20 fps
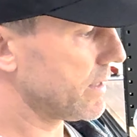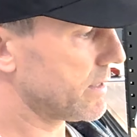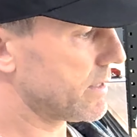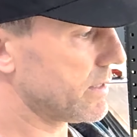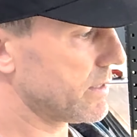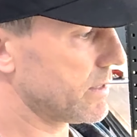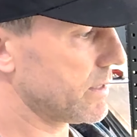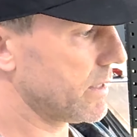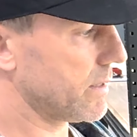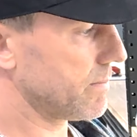This
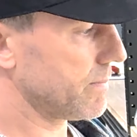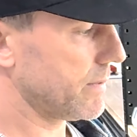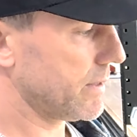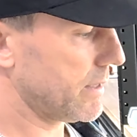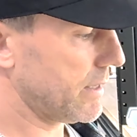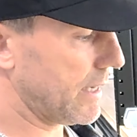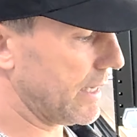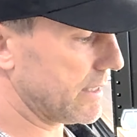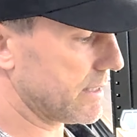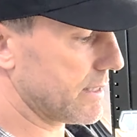is a
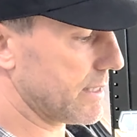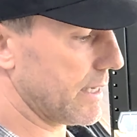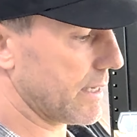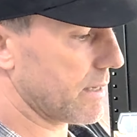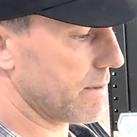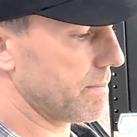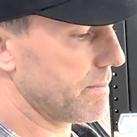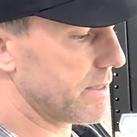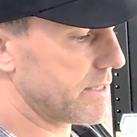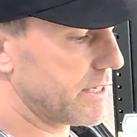nice thick
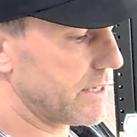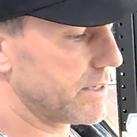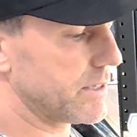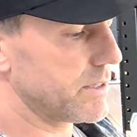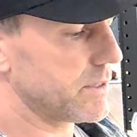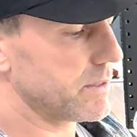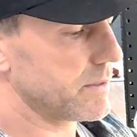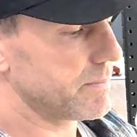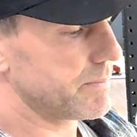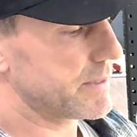material.